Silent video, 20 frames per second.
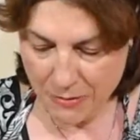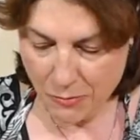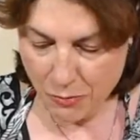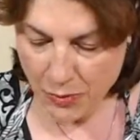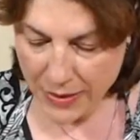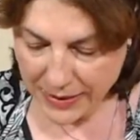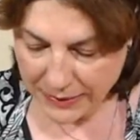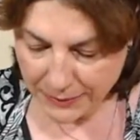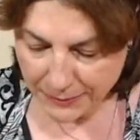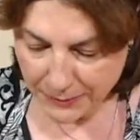
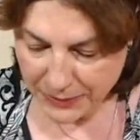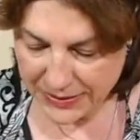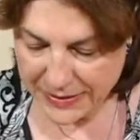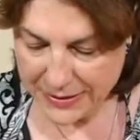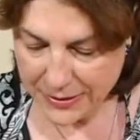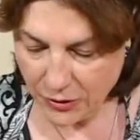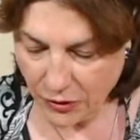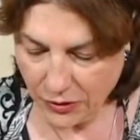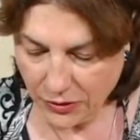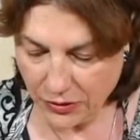But
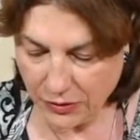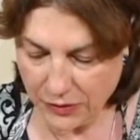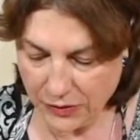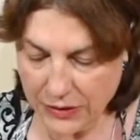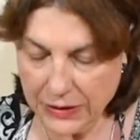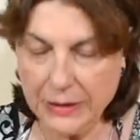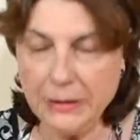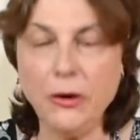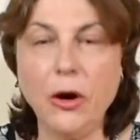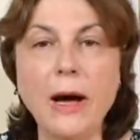it's not
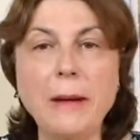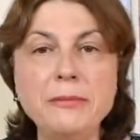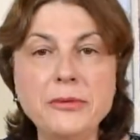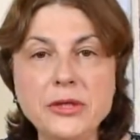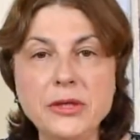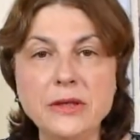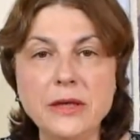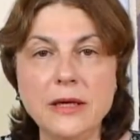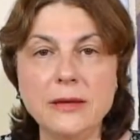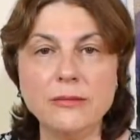the
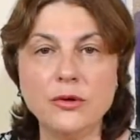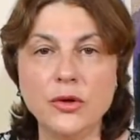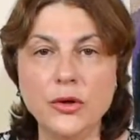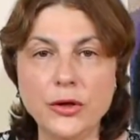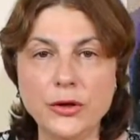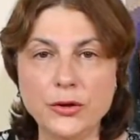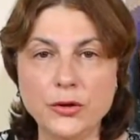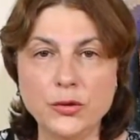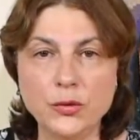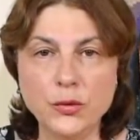option I'm
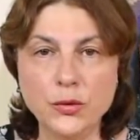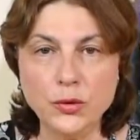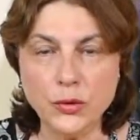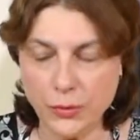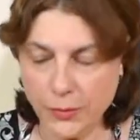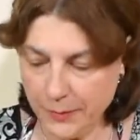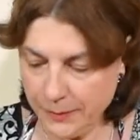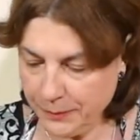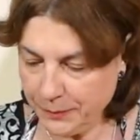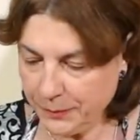going to
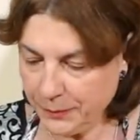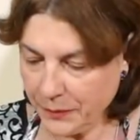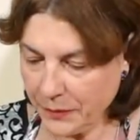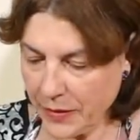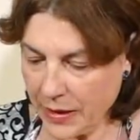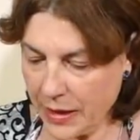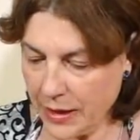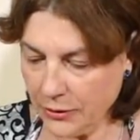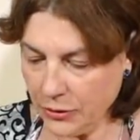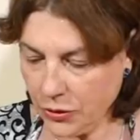do.
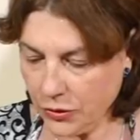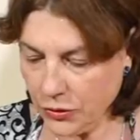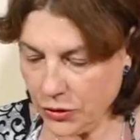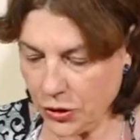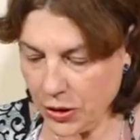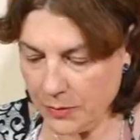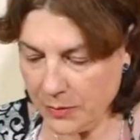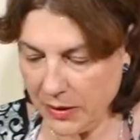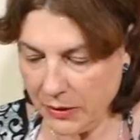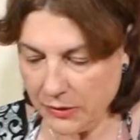I told you
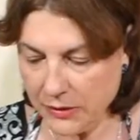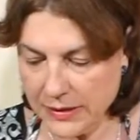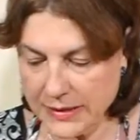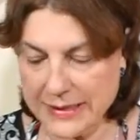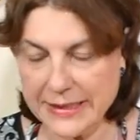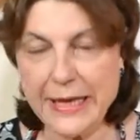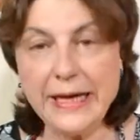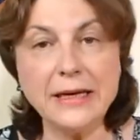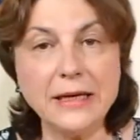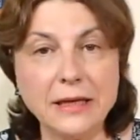about the
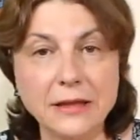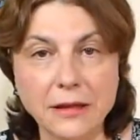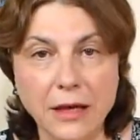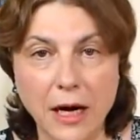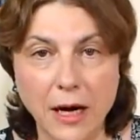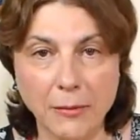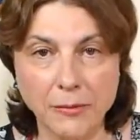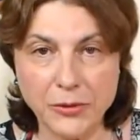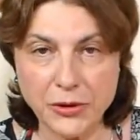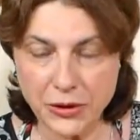second
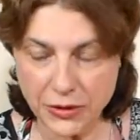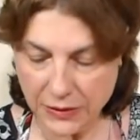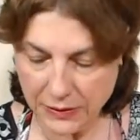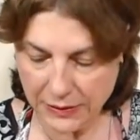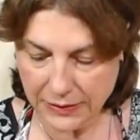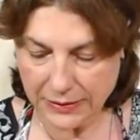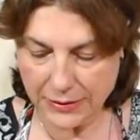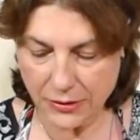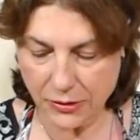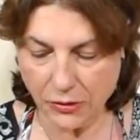option.
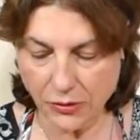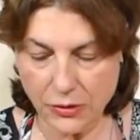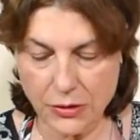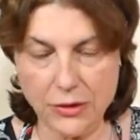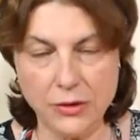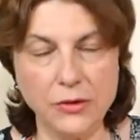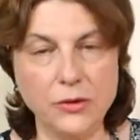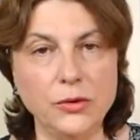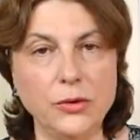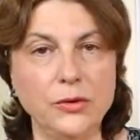It's
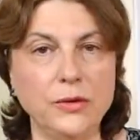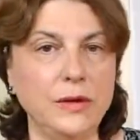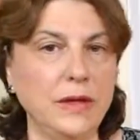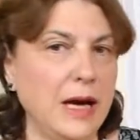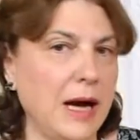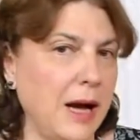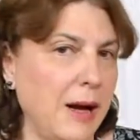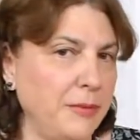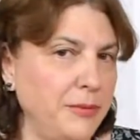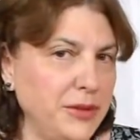also not the
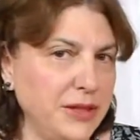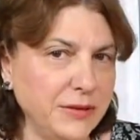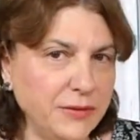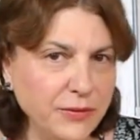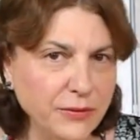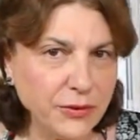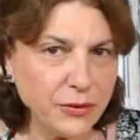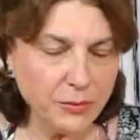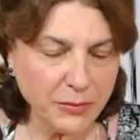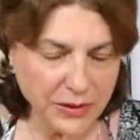option
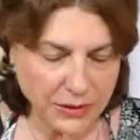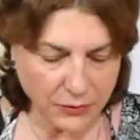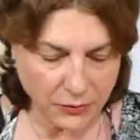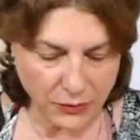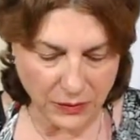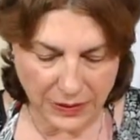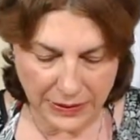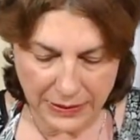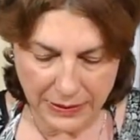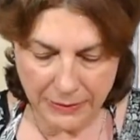for me
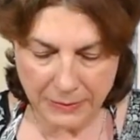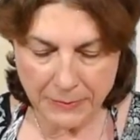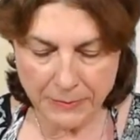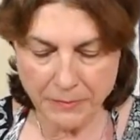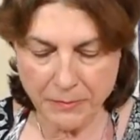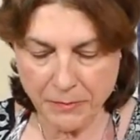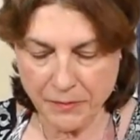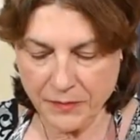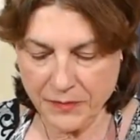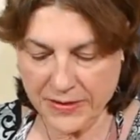today.
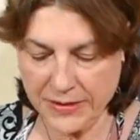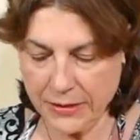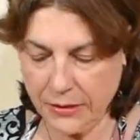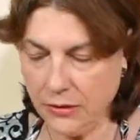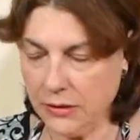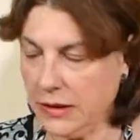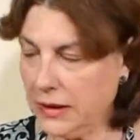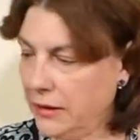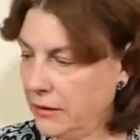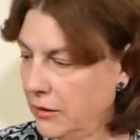So
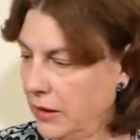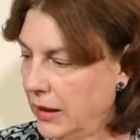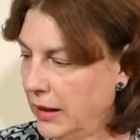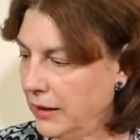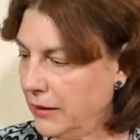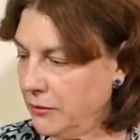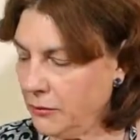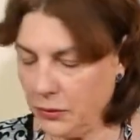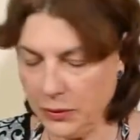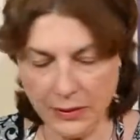now
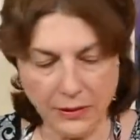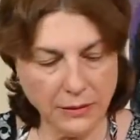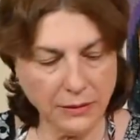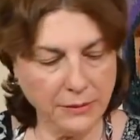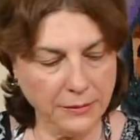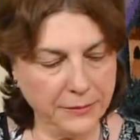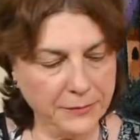I will